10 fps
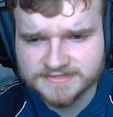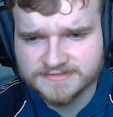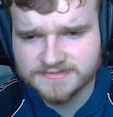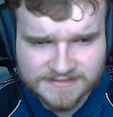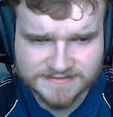
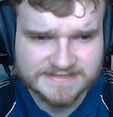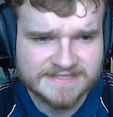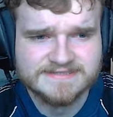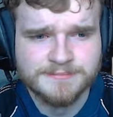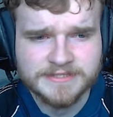So this
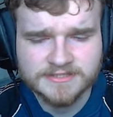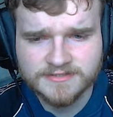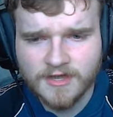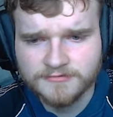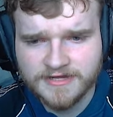is the build
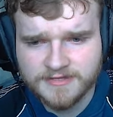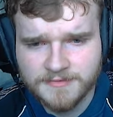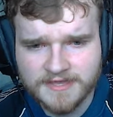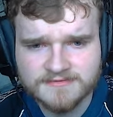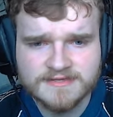I would
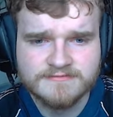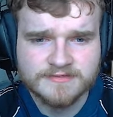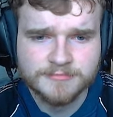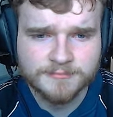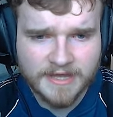recommend if you
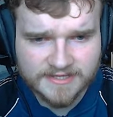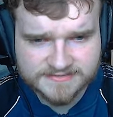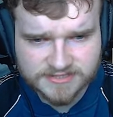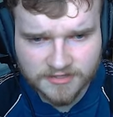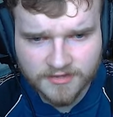put
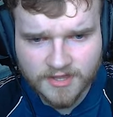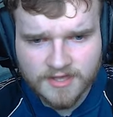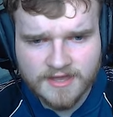passing on.